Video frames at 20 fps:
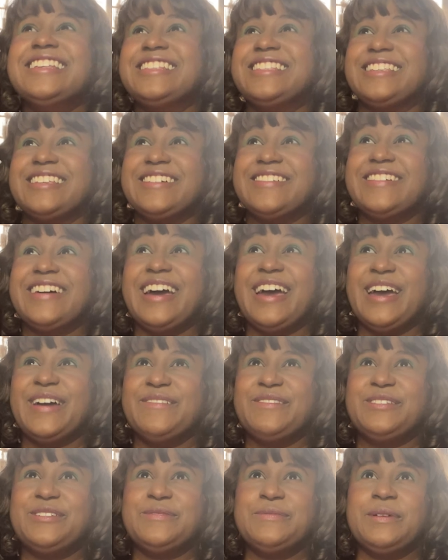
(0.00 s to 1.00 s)
So I
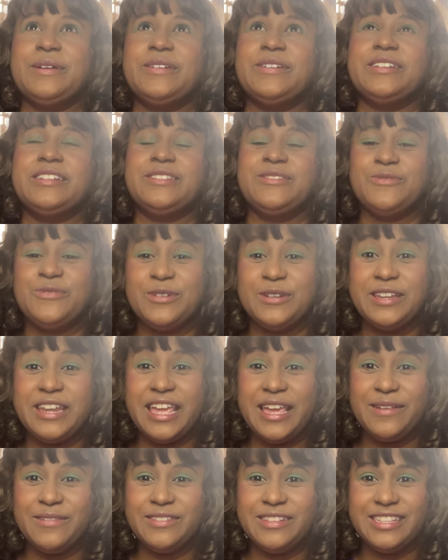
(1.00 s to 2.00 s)
have 2 parrots, one
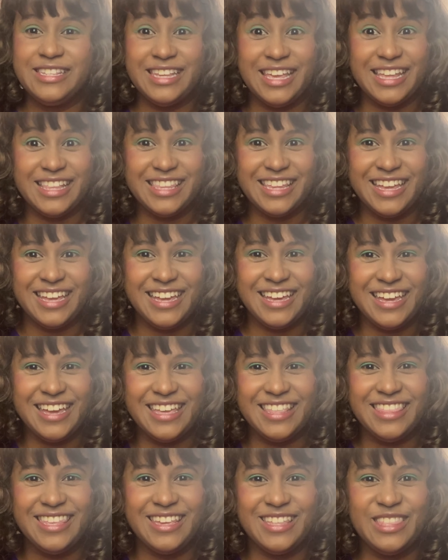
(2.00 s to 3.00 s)
named Siete
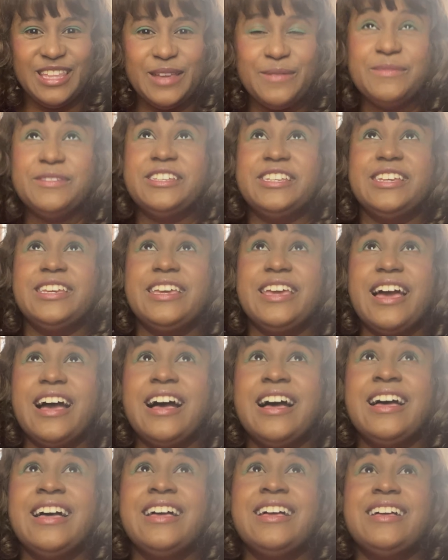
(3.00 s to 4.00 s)
and the other named
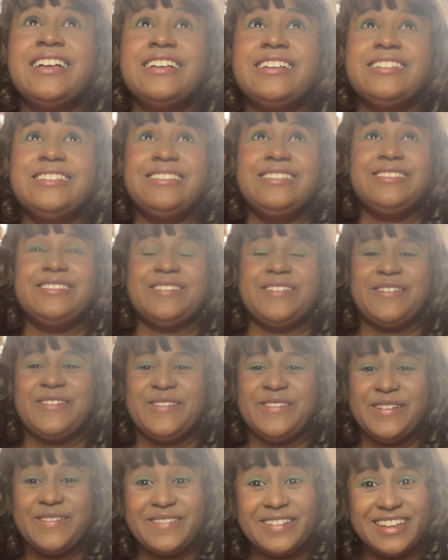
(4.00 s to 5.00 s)
Chia.
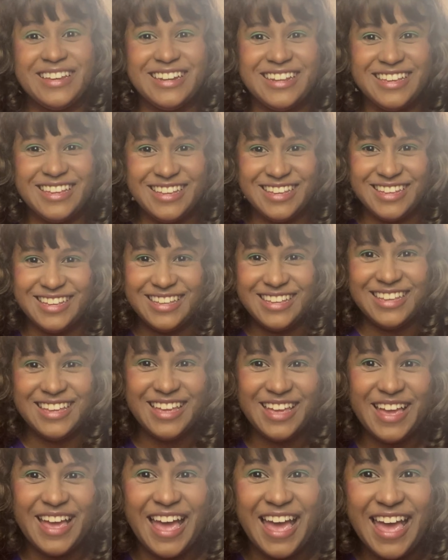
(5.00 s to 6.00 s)
So
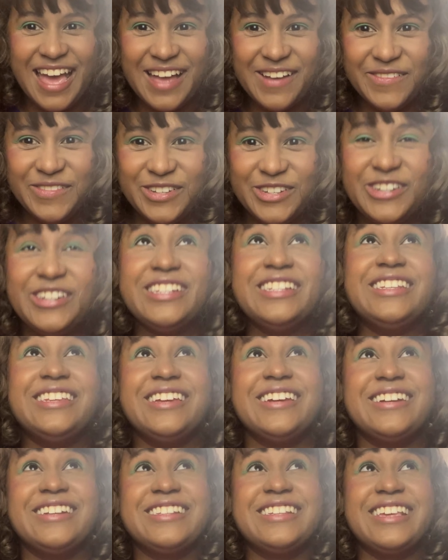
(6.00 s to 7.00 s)
I have treats
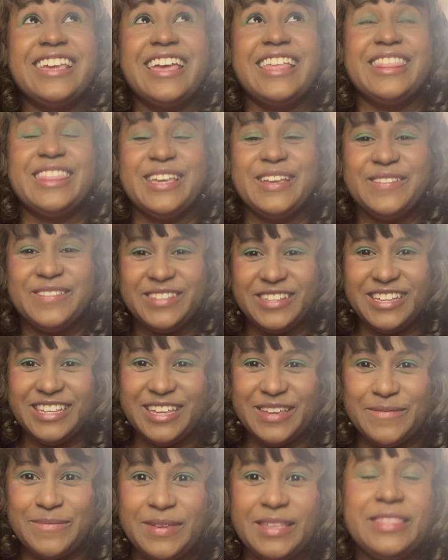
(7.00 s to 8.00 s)
here to get them so we
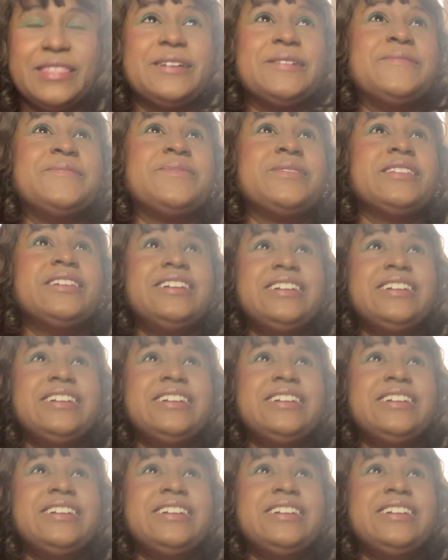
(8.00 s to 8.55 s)
can eat them.